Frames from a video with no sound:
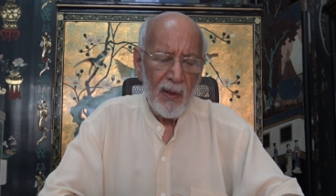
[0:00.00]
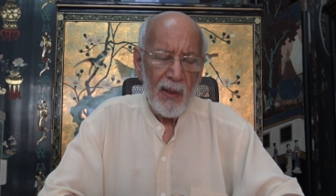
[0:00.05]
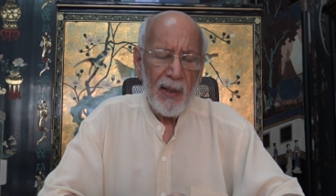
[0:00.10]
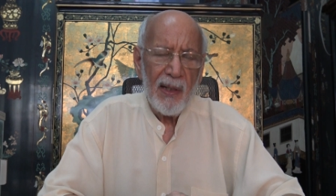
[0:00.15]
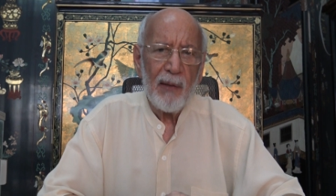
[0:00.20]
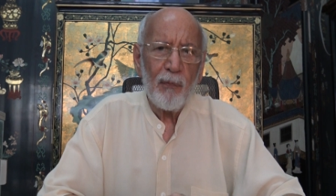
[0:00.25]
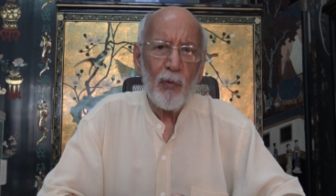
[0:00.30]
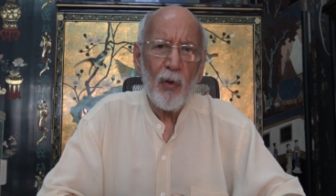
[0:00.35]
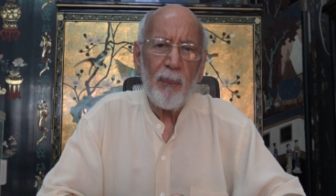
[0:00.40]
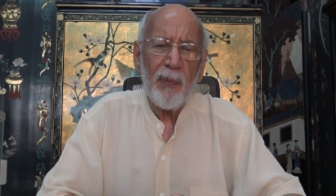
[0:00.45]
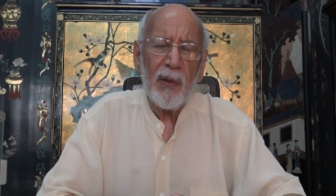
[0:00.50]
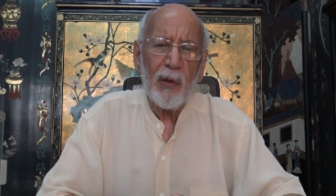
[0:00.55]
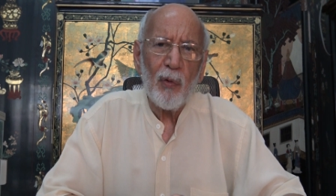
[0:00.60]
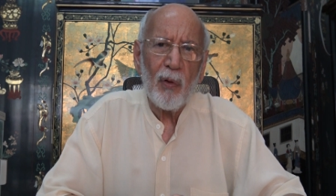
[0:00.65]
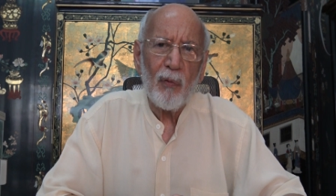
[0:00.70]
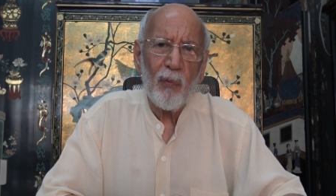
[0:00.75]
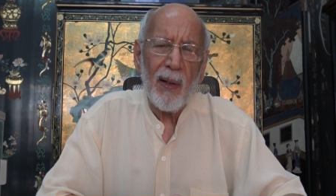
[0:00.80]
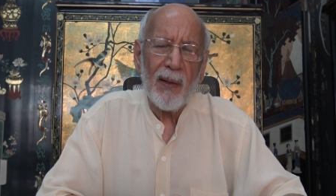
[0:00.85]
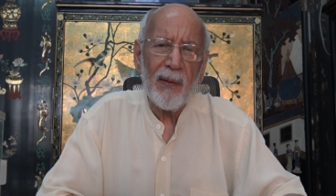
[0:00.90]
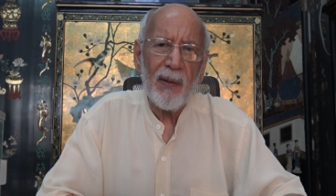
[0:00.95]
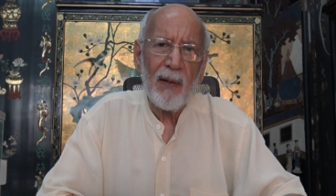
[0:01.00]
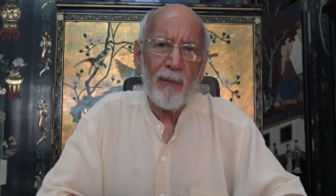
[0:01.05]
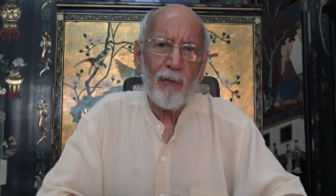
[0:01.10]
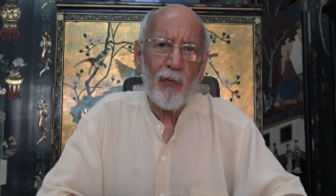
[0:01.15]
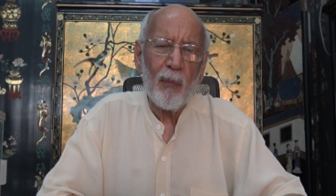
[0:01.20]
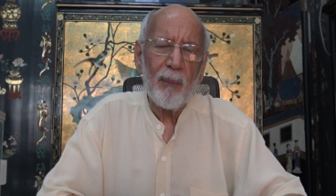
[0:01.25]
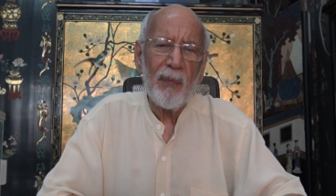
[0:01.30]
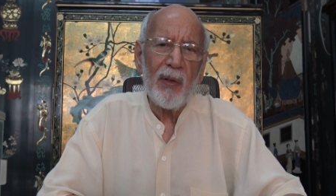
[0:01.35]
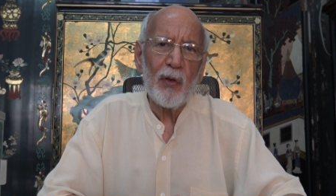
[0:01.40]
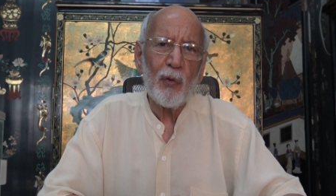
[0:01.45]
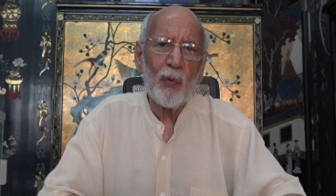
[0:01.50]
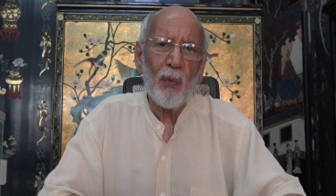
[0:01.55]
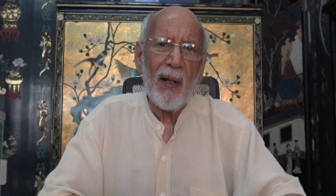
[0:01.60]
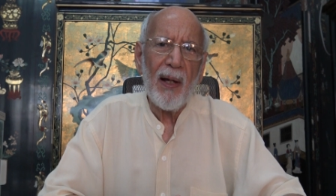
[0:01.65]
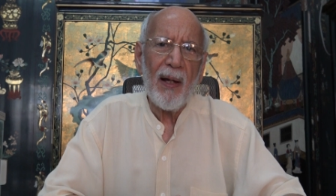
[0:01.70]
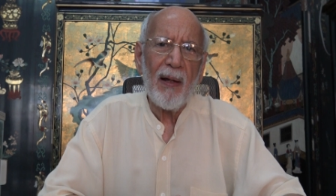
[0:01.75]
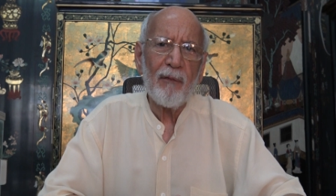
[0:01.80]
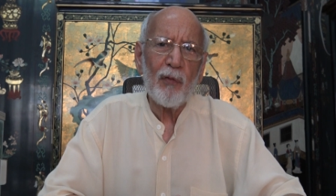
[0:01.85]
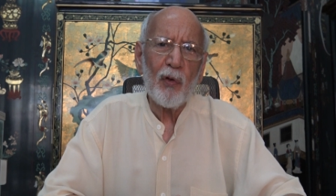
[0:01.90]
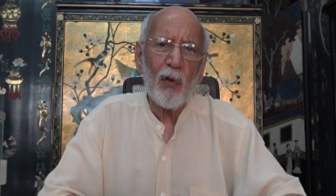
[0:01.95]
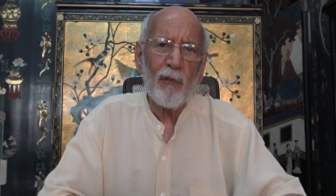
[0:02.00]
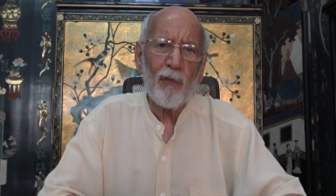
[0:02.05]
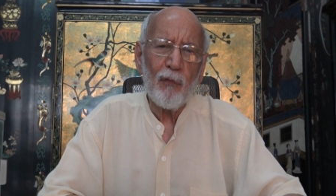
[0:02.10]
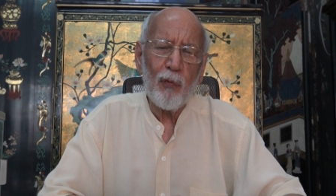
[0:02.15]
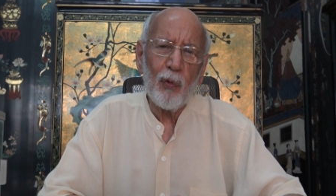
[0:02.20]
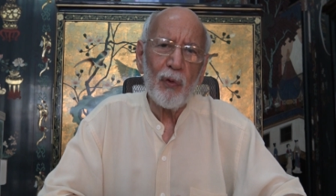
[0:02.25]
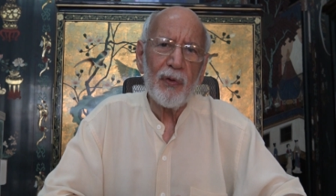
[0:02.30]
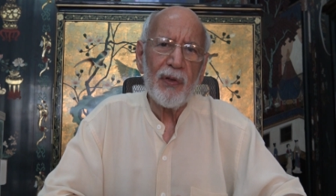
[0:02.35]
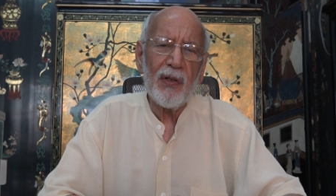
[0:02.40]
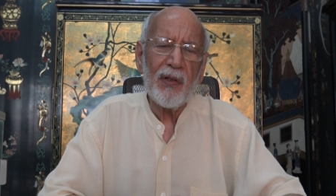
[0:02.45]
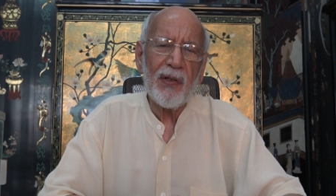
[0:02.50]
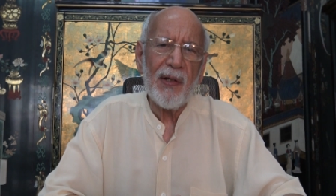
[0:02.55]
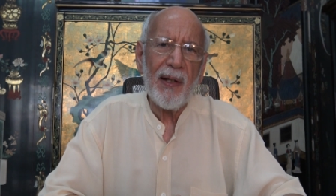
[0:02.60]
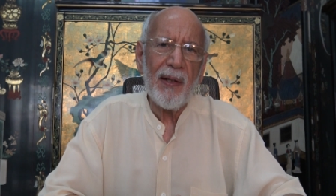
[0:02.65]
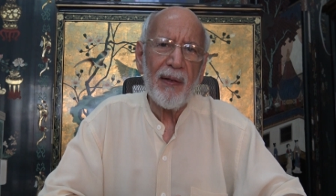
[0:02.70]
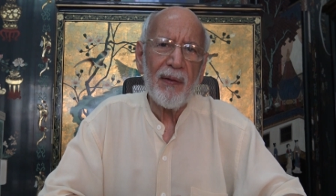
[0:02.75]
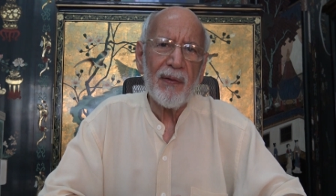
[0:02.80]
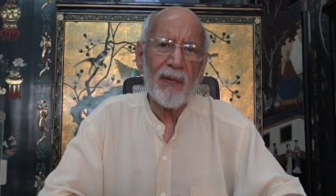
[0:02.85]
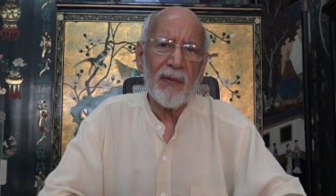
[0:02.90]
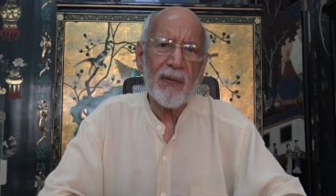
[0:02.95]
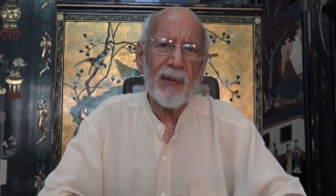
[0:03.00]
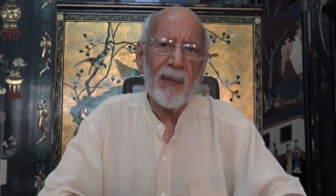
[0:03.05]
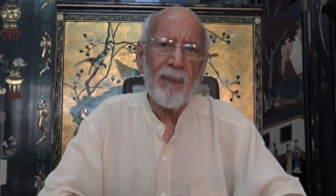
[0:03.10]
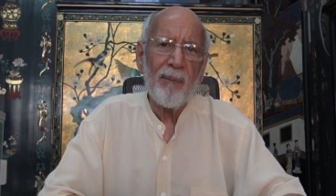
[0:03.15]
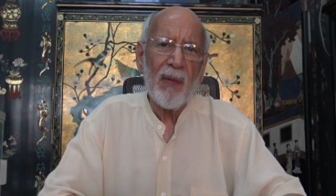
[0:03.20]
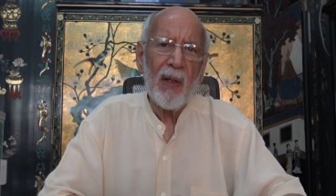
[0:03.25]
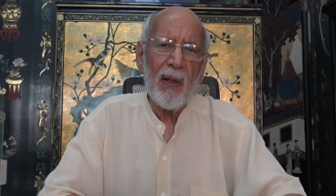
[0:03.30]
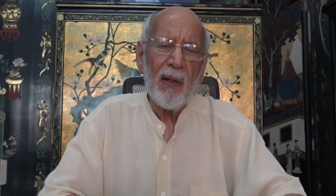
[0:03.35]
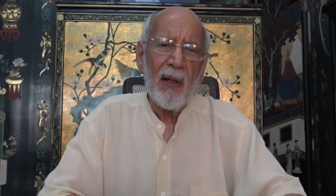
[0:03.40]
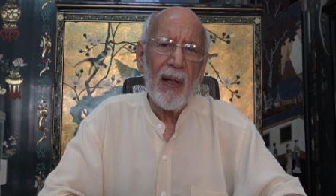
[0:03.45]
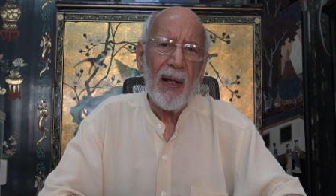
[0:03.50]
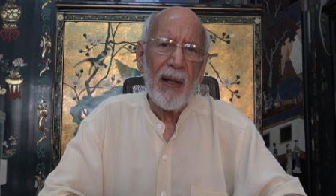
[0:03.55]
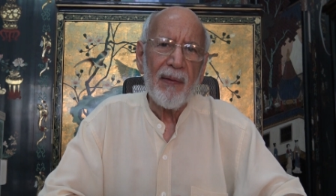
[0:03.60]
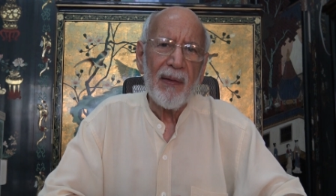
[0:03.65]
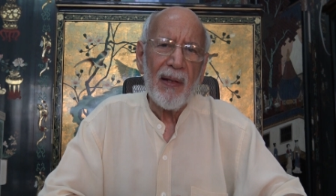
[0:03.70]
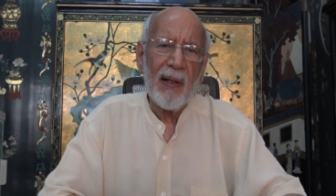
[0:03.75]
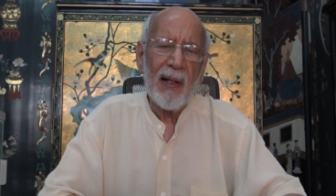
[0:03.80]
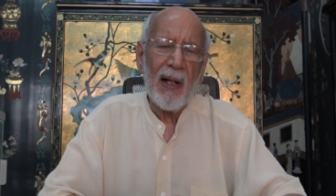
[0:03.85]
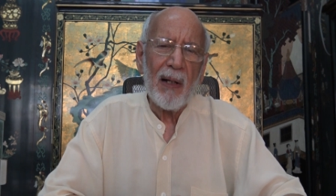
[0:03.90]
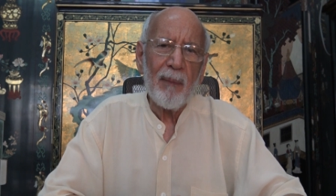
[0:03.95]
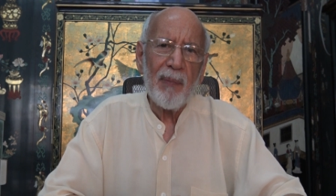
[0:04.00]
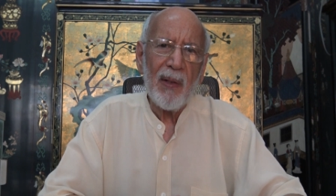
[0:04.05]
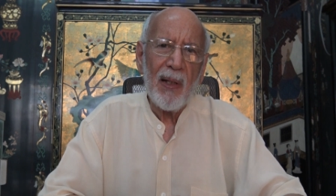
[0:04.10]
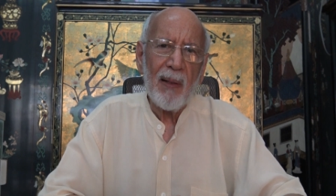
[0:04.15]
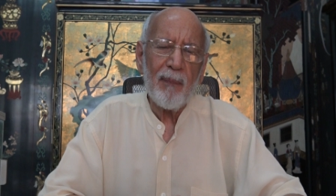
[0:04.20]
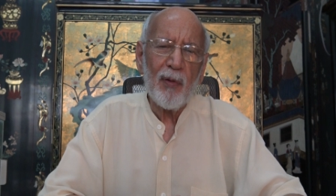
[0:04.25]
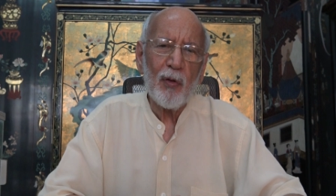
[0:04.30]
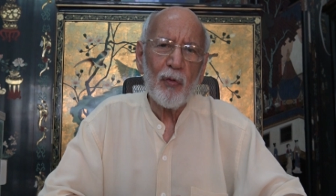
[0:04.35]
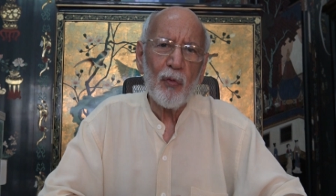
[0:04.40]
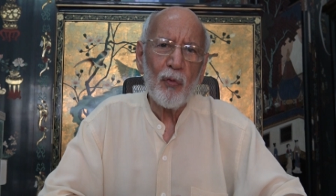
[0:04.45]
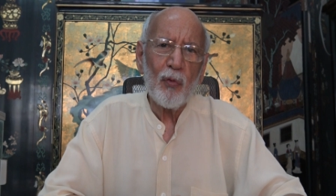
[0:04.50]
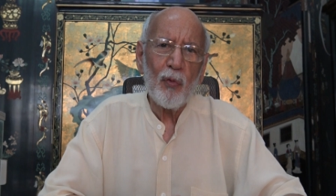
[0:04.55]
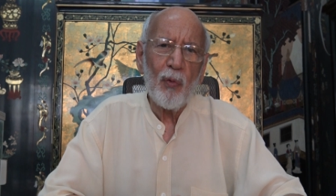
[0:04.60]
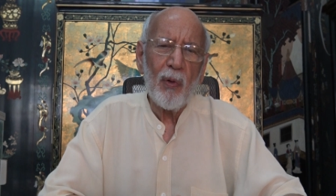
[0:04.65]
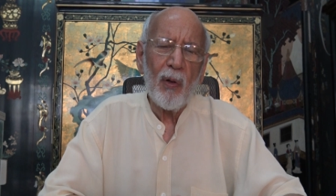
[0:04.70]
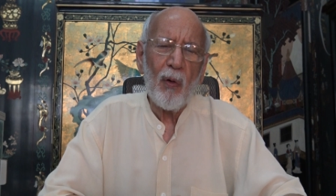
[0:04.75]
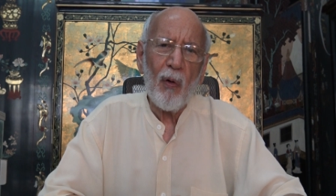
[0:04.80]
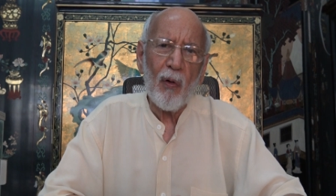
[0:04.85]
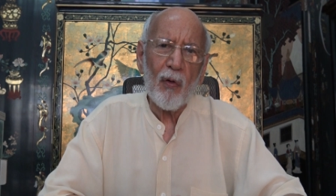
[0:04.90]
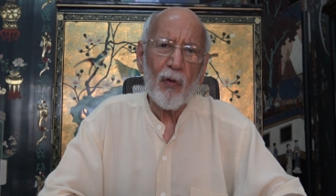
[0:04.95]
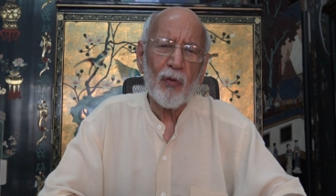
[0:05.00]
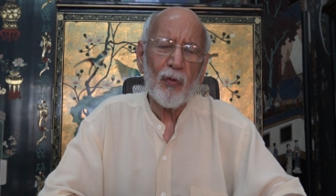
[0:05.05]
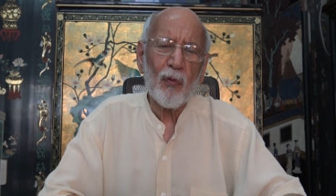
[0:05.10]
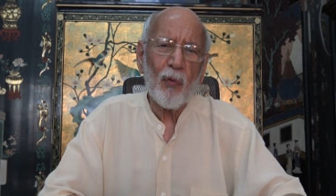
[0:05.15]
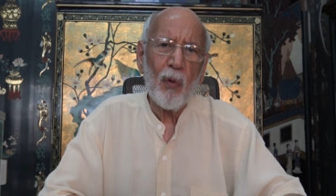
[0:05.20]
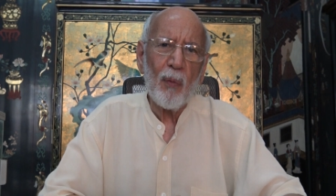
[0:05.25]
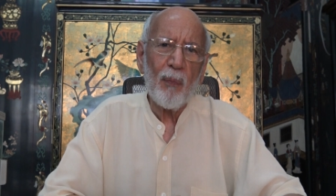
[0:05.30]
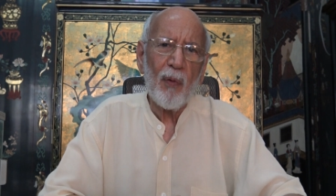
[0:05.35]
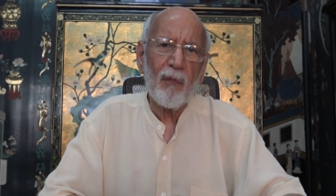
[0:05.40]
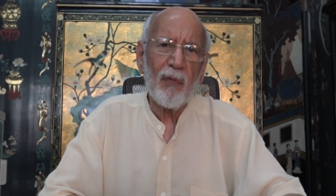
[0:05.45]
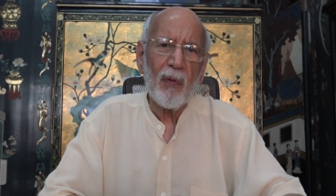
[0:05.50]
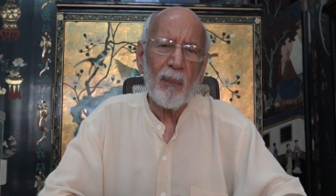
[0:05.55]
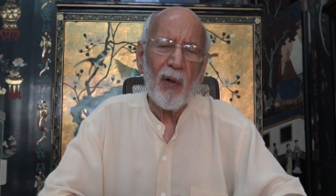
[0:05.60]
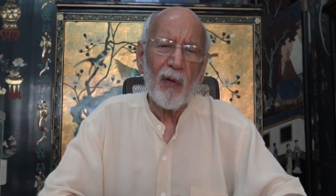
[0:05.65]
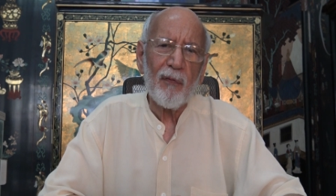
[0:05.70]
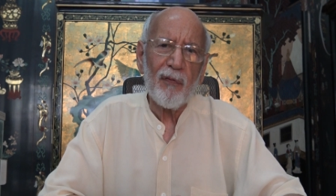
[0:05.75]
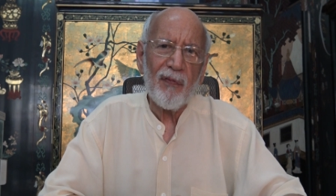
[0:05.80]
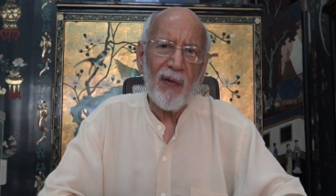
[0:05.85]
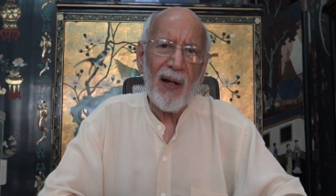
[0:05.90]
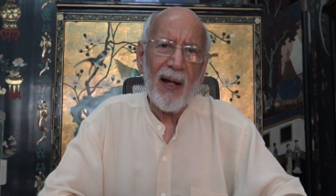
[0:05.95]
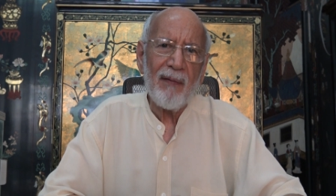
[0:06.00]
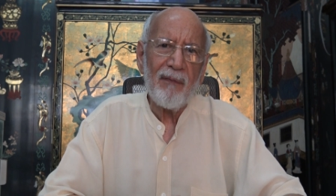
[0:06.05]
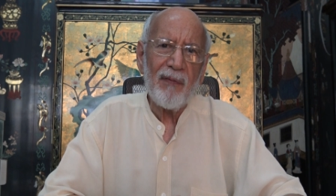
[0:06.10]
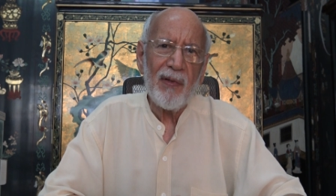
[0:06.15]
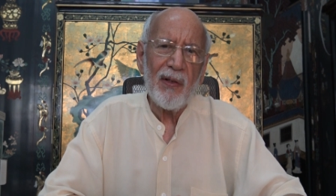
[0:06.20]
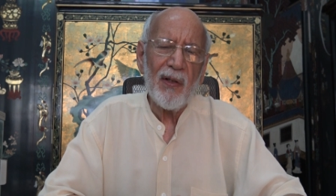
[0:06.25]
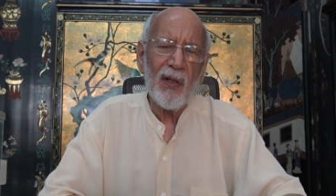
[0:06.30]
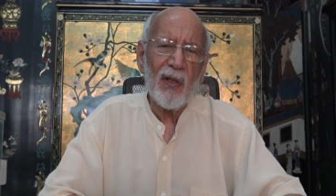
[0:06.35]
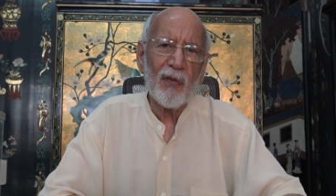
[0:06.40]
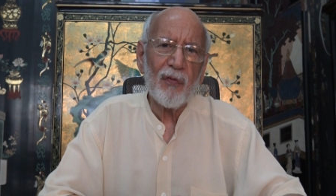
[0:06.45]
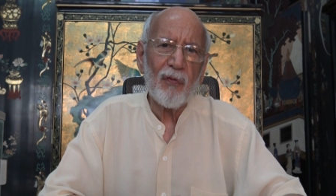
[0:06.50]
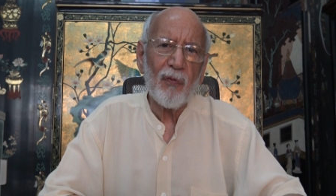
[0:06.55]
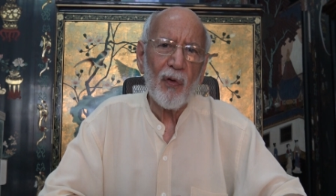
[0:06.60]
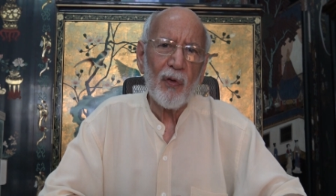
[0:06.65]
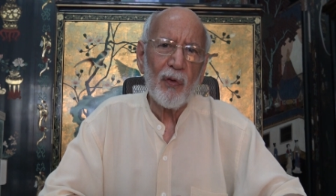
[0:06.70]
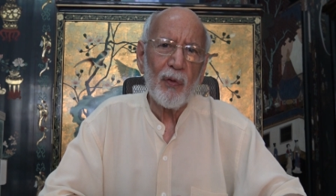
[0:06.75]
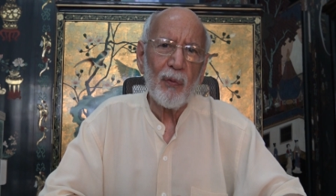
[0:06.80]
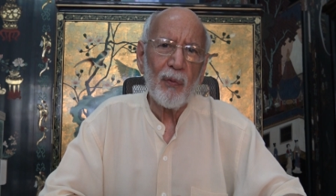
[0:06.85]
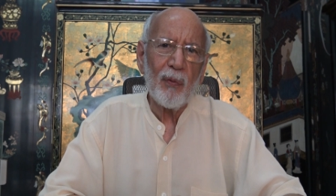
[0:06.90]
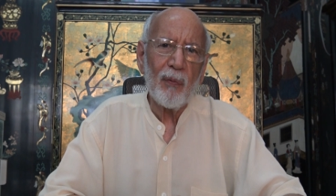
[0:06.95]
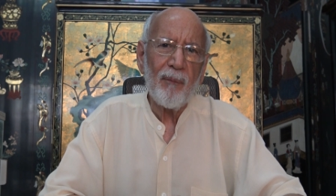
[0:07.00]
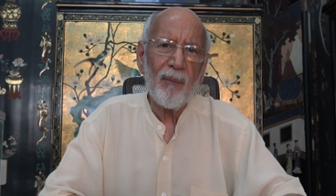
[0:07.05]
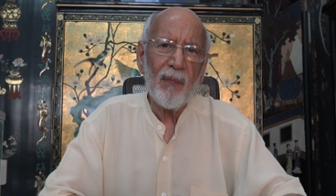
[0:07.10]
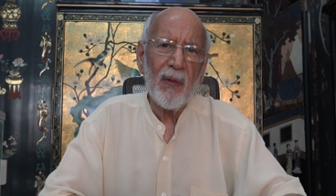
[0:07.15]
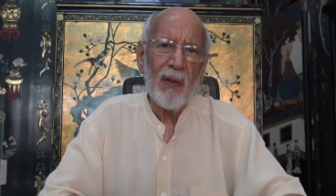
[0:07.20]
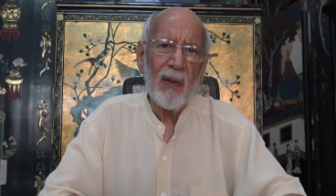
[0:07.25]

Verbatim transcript: It would be good one day for me to have your full details and then I'll be able to do a horoscope of about five years for you.